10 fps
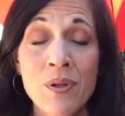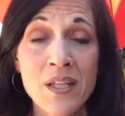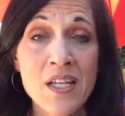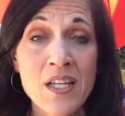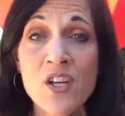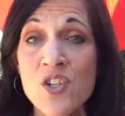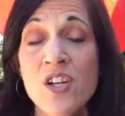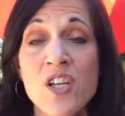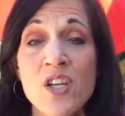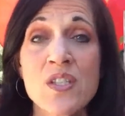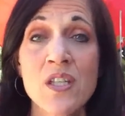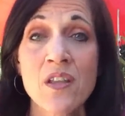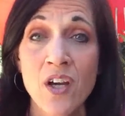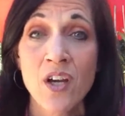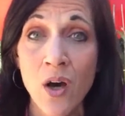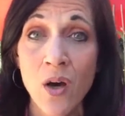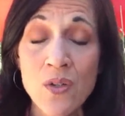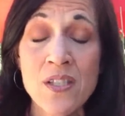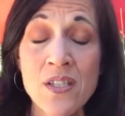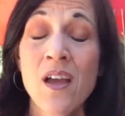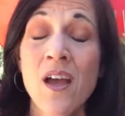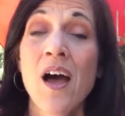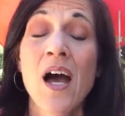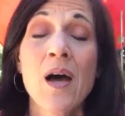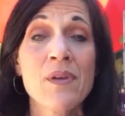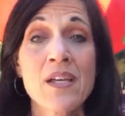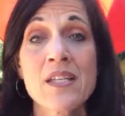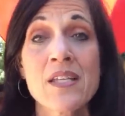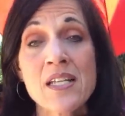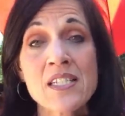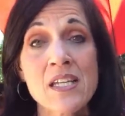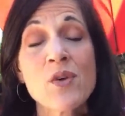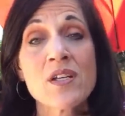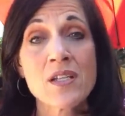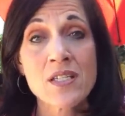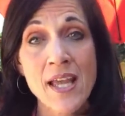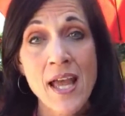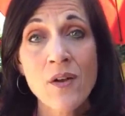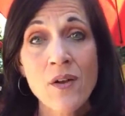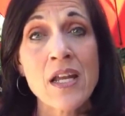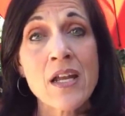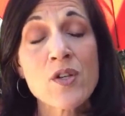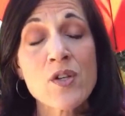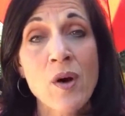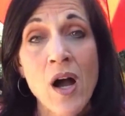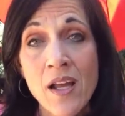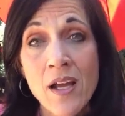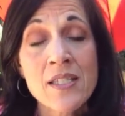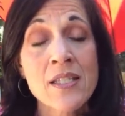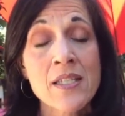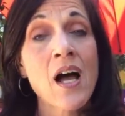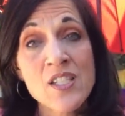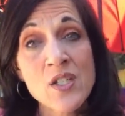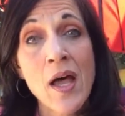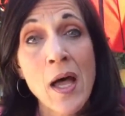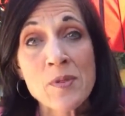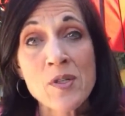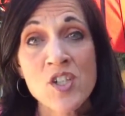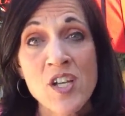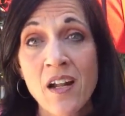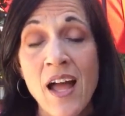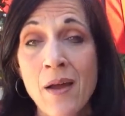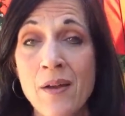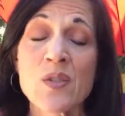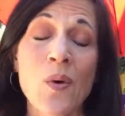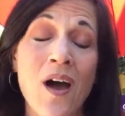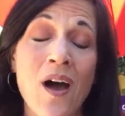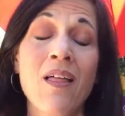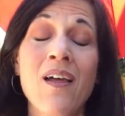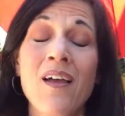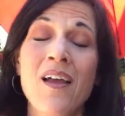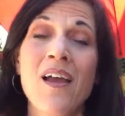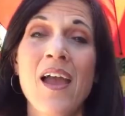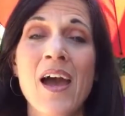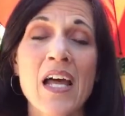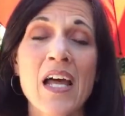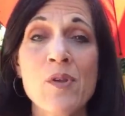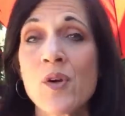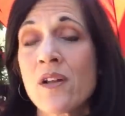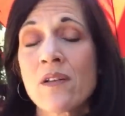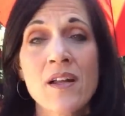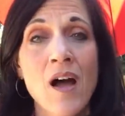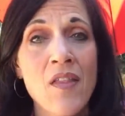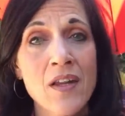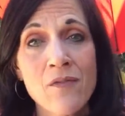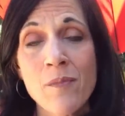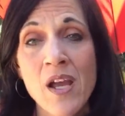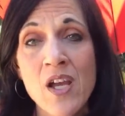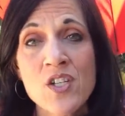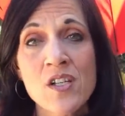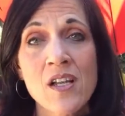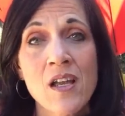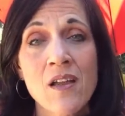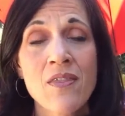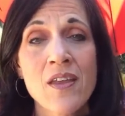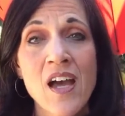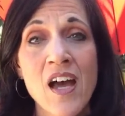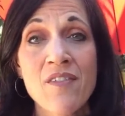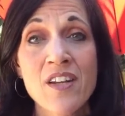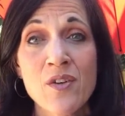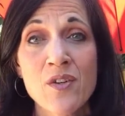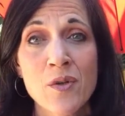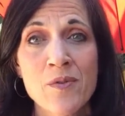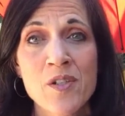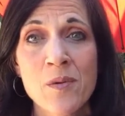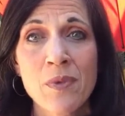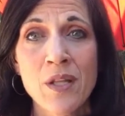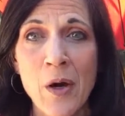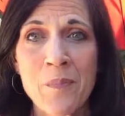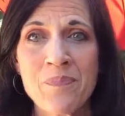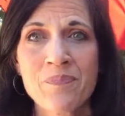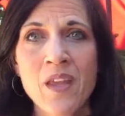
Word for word: please make sure you use the, the codes um, because it does give you a discount on any of those products and it also helps our channel out as well. And um, you can get all that information in the uh, video description below.